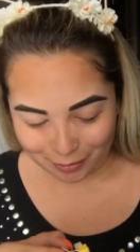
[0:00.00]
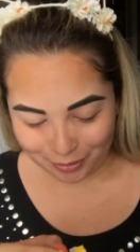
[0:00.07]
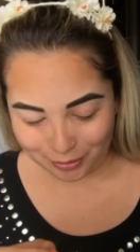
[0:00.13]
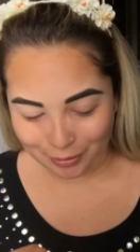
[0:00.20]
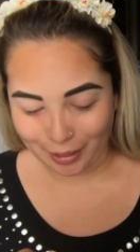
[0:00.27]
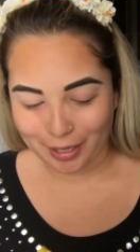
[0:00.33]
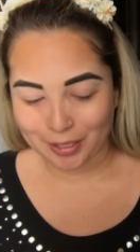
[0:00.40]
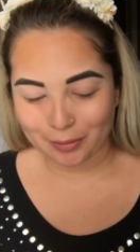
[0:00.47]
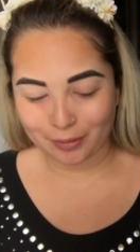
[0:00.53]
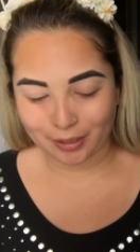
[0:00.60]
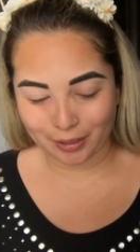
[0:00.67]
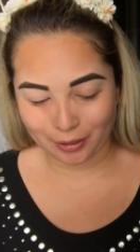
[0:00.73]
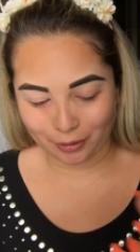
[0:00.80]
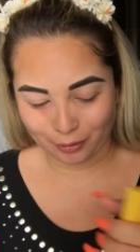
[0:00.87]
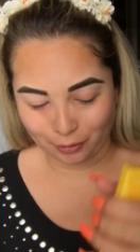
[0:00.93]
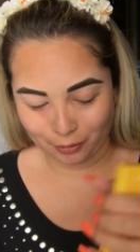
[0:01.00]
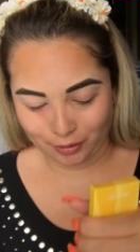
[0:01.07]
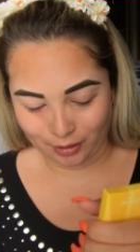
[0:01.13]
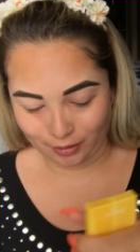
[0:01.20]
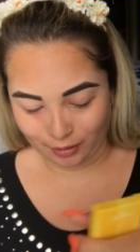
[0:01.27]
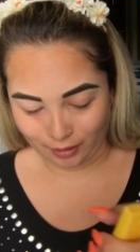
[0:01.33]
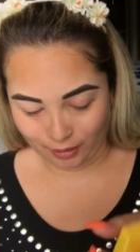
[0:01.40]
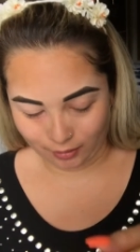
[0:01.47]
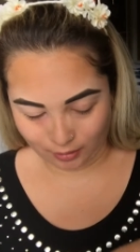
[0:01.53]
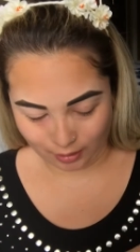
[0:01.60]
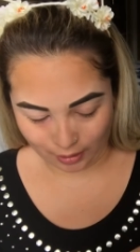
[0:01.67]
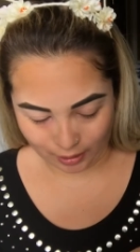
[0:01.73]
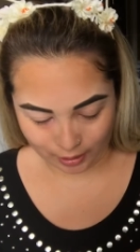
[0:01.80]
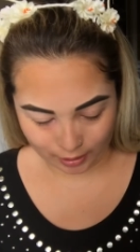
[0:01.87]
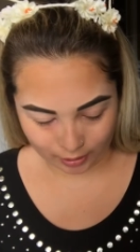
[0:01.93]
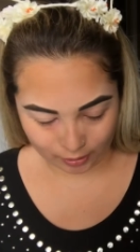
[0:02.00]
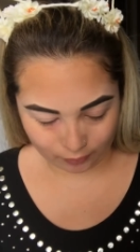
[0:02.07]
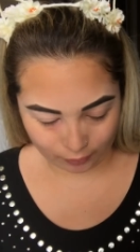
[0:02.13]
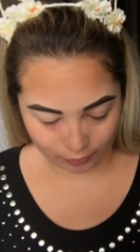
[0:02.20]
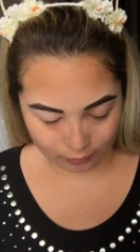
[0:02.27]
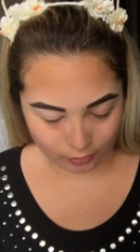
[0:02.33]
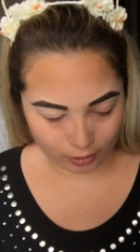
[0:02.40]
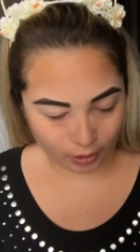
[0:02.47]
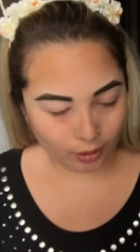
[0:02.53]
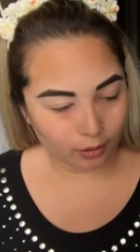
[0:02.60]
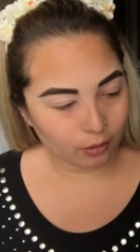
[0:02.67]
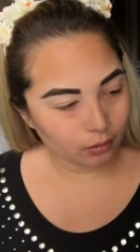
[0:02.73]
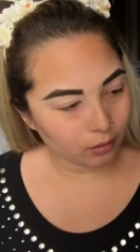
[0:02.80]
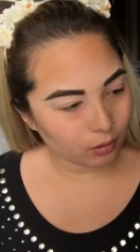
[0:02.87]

so I just want to use these guys for the video.